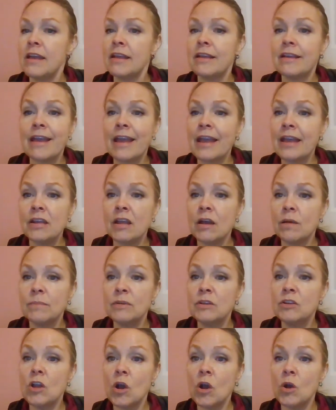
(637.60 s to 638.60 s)
it cannot
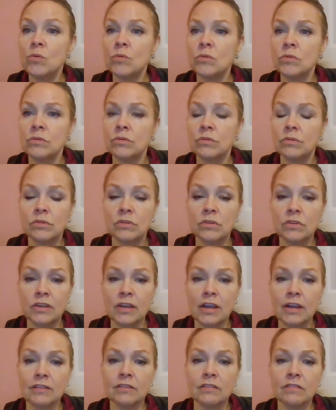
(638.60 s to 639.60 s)
be known to
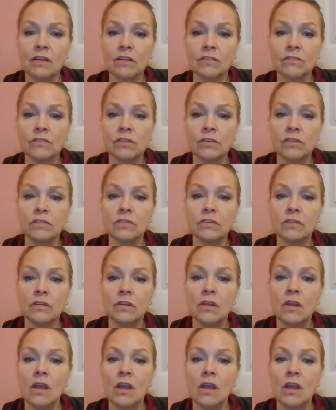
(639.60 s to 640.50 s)
the existentialist